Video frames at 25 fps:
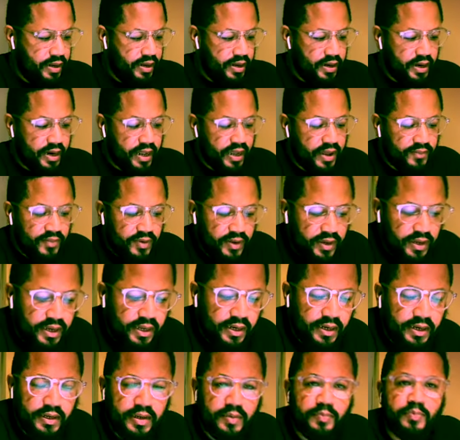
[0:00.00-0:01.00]

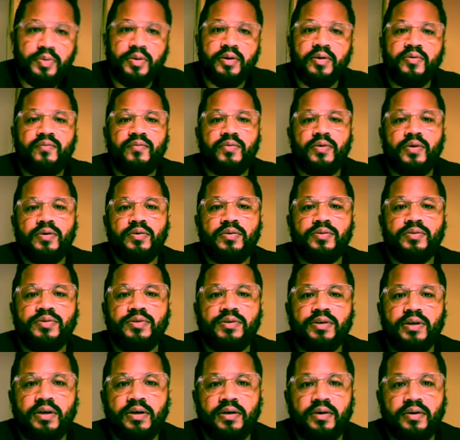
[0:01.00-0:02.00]
navigating the
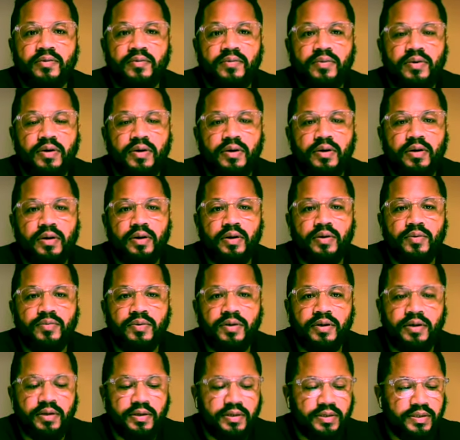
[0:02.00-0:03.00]
pitfalls of
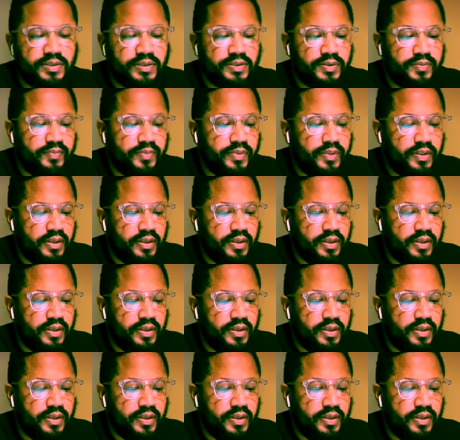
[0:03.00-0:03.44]
loneliness.